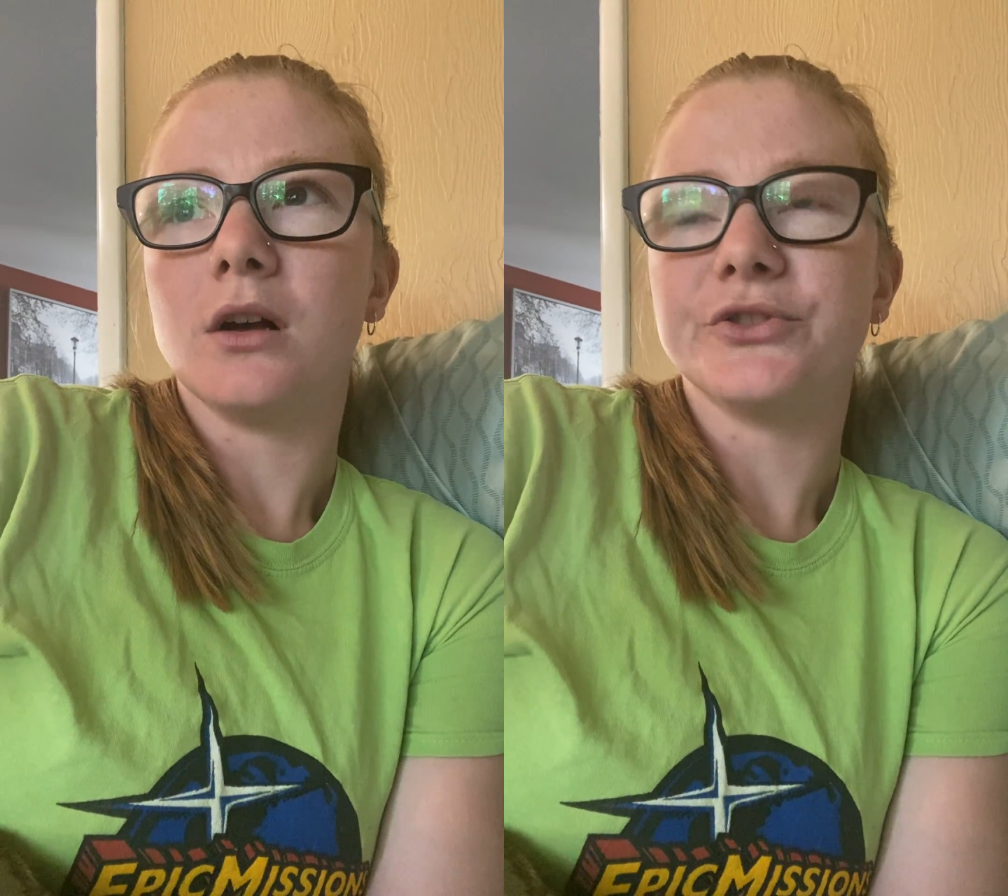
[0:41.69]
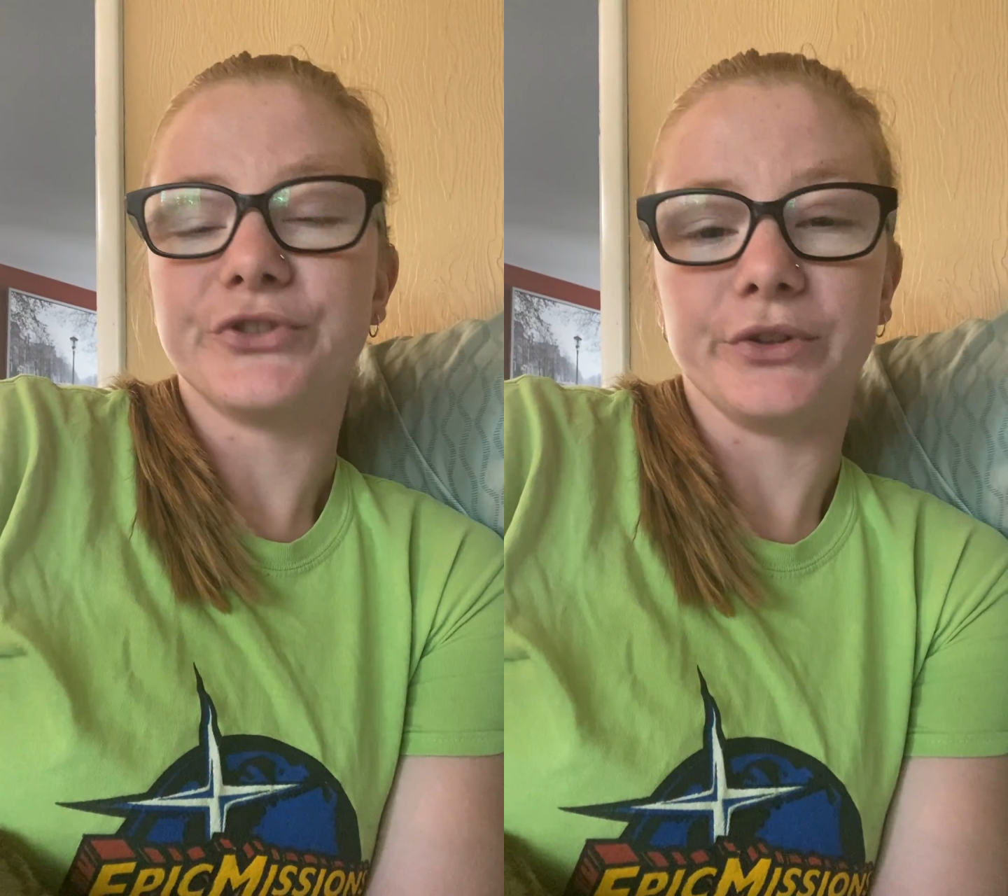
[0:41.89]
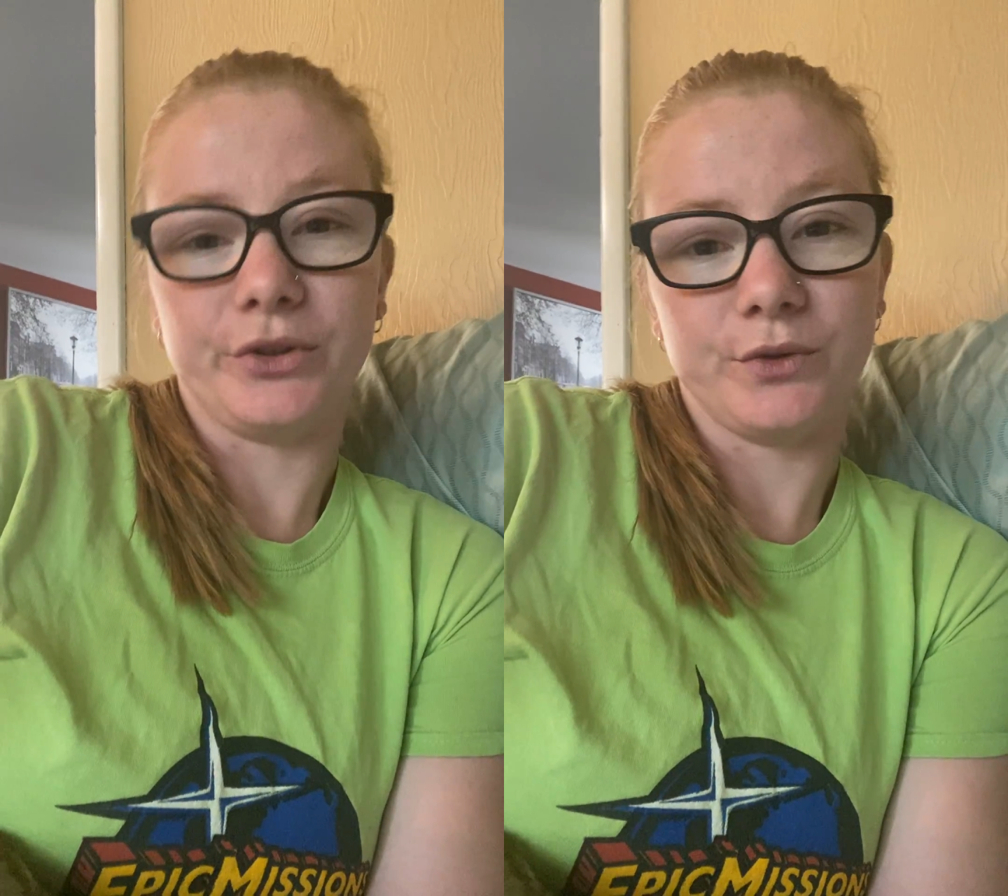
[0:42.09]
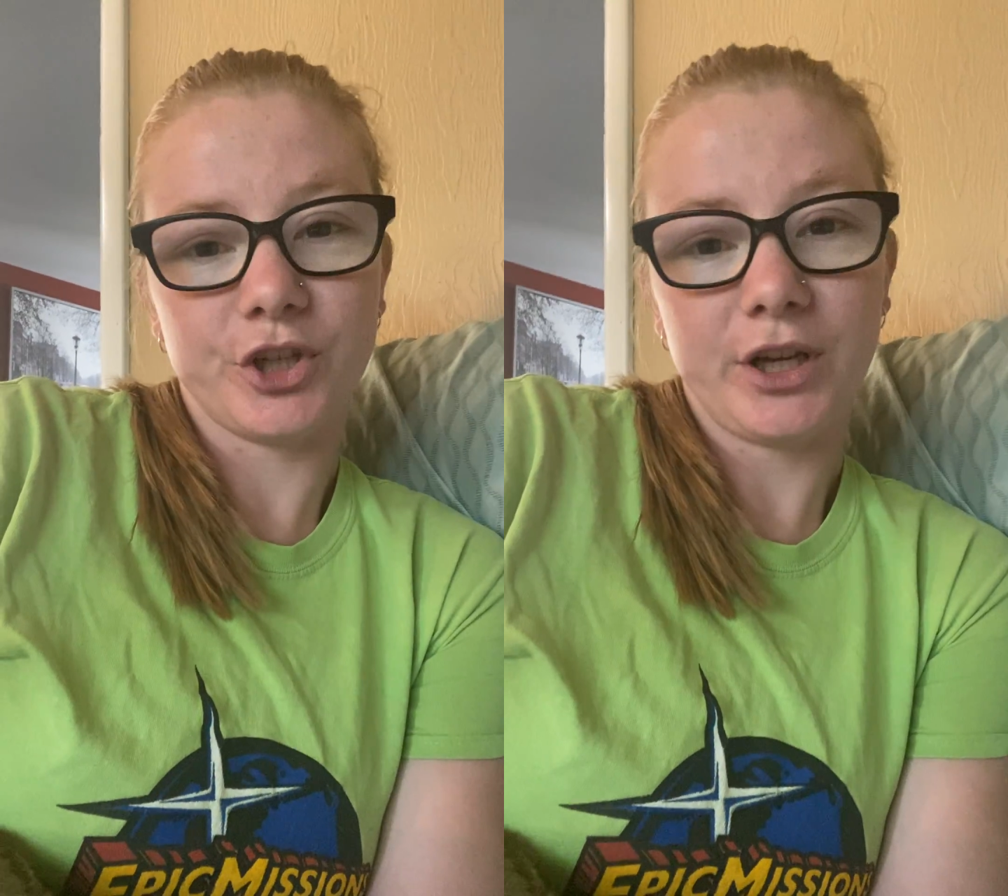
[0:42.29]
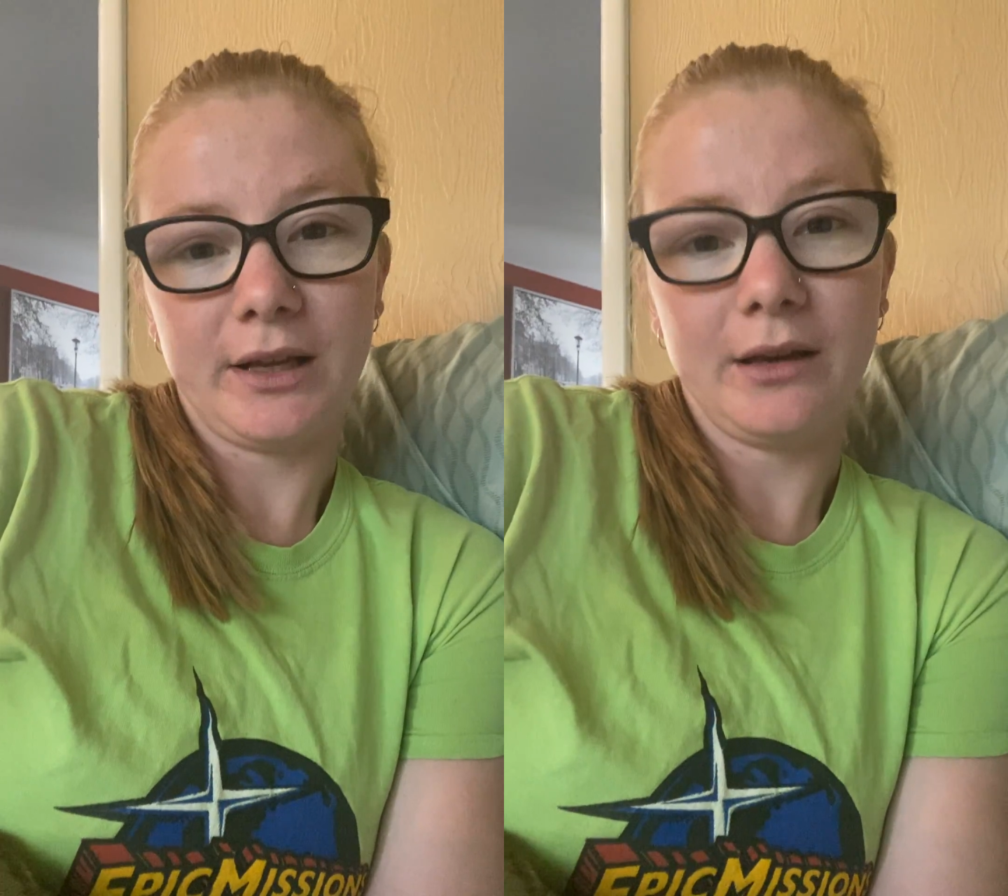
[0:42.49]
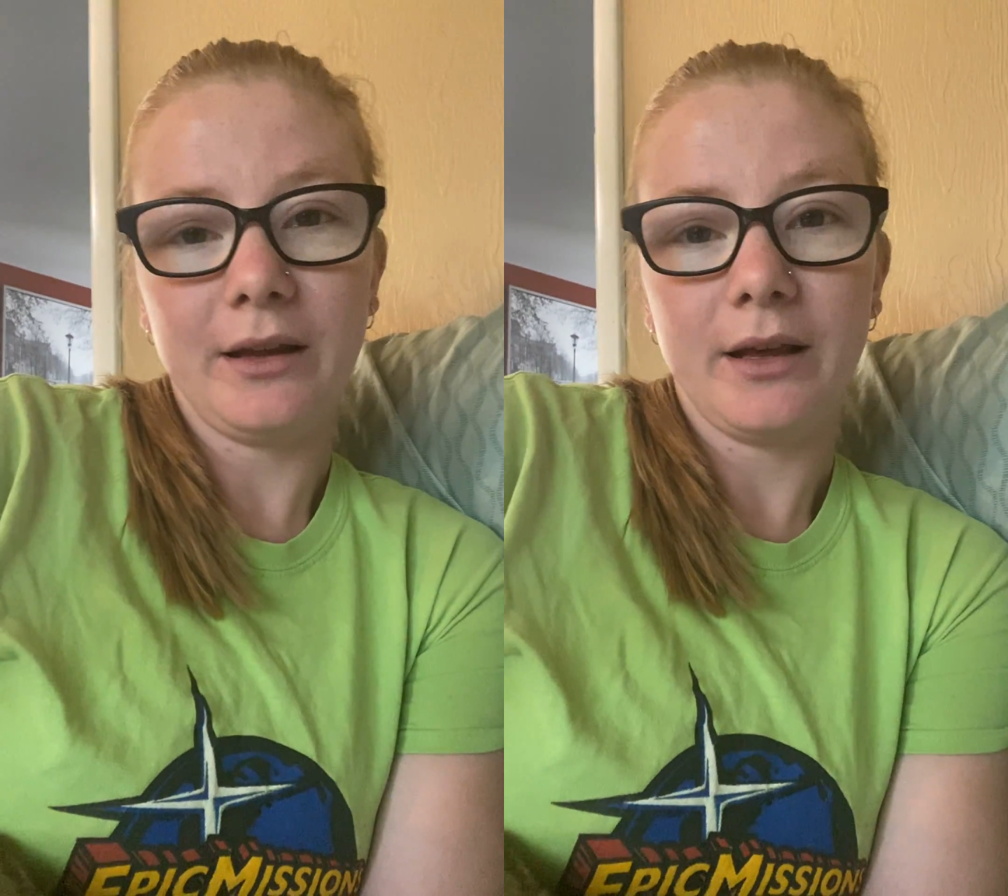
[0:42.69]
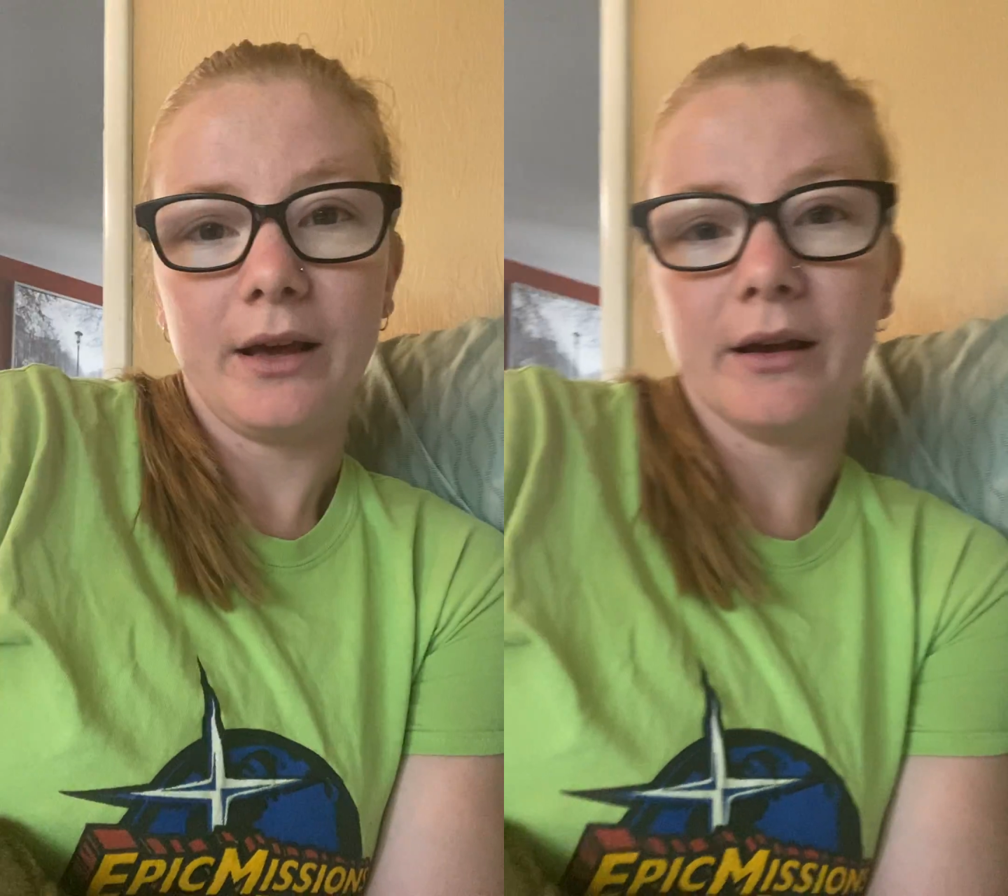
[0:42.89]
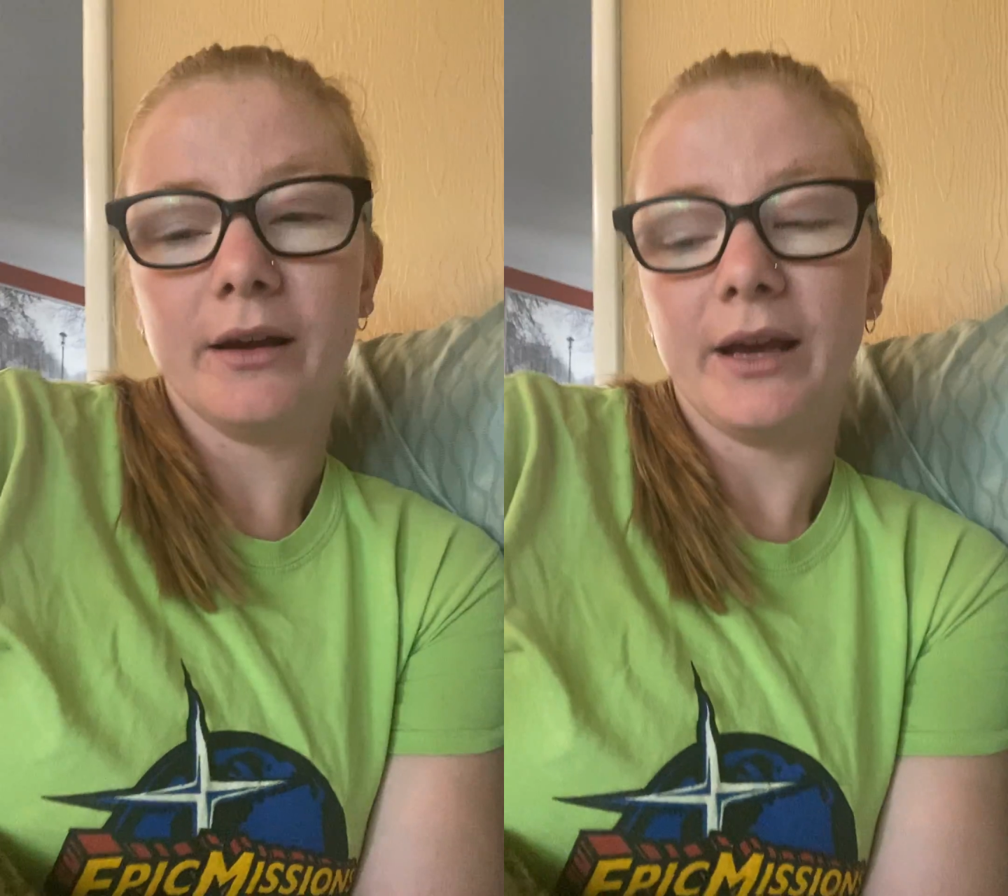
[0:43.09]
solution,
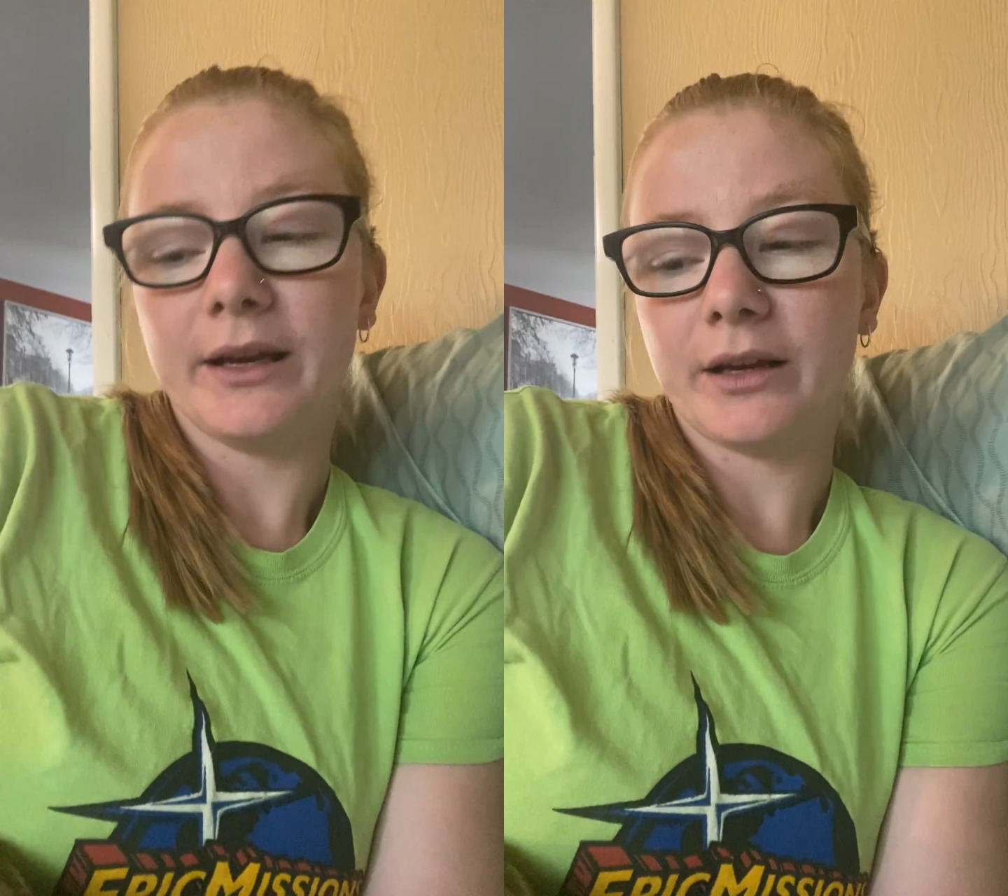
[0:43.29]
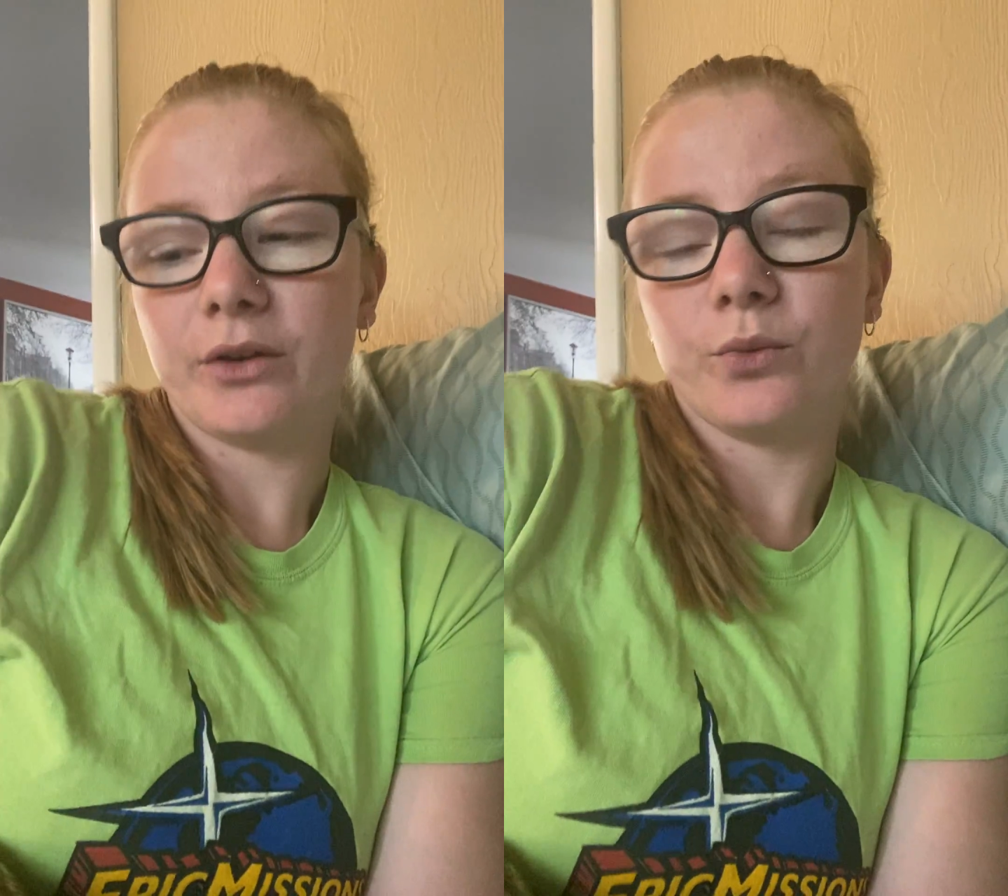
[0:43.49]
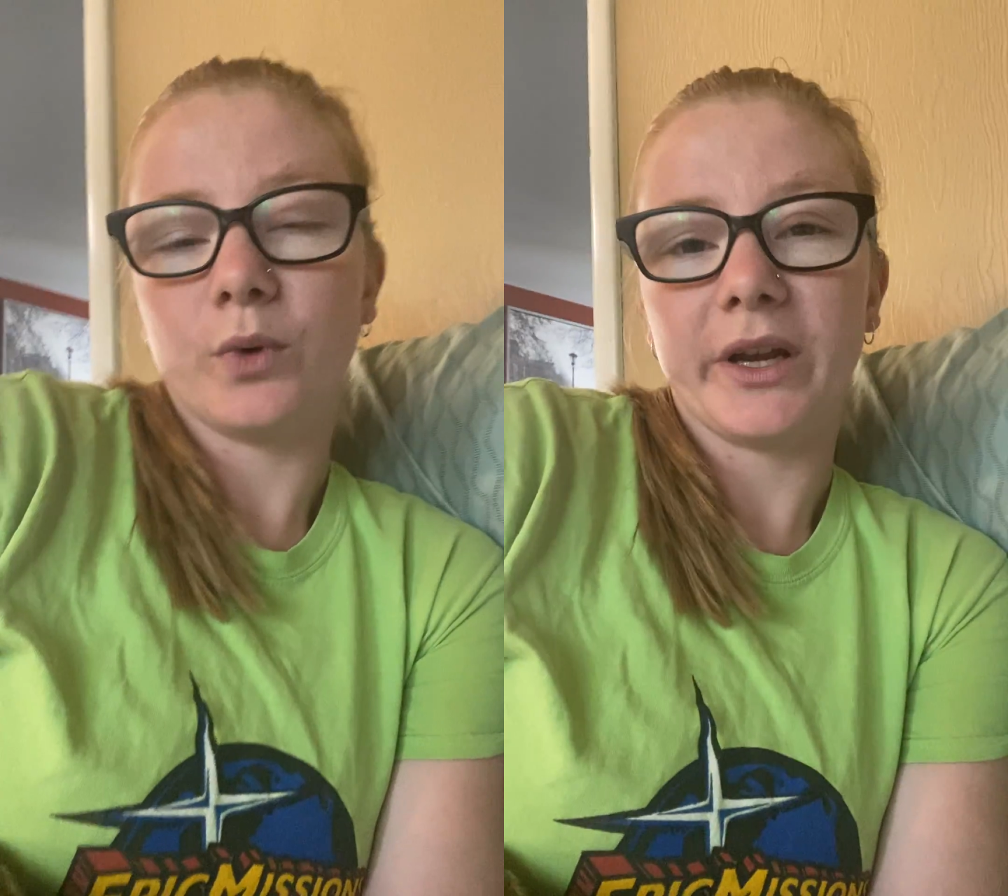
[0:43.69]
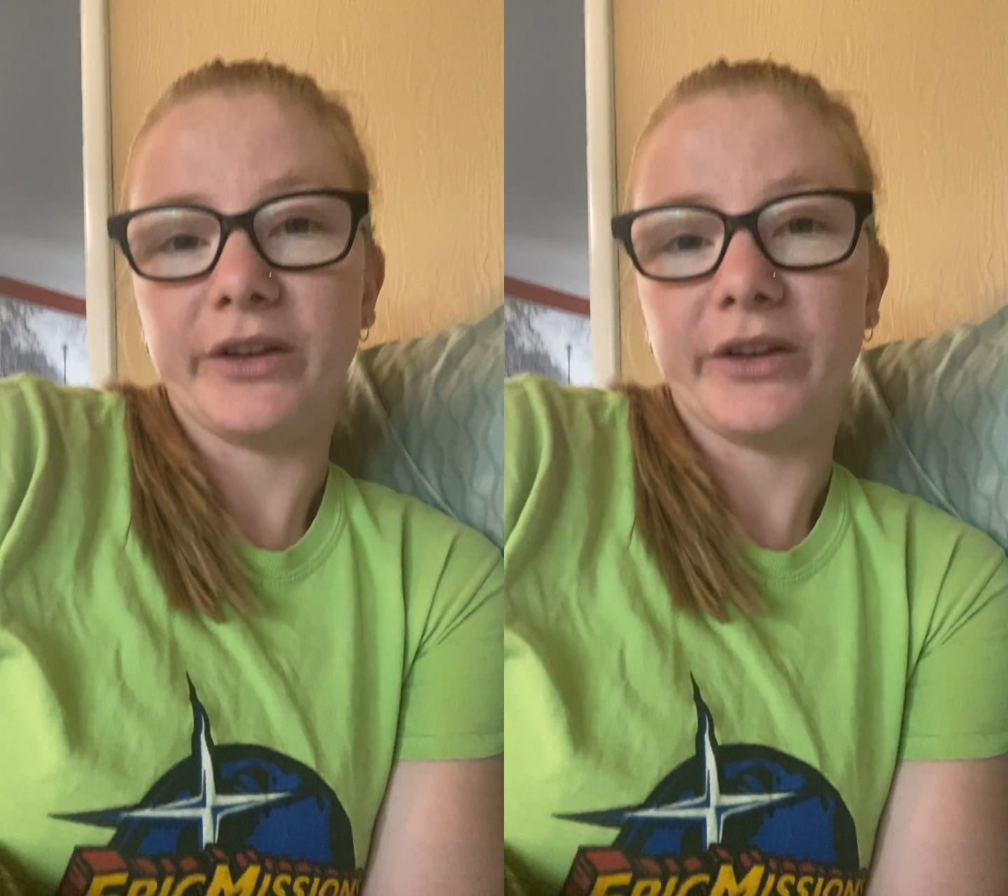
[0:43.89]
and what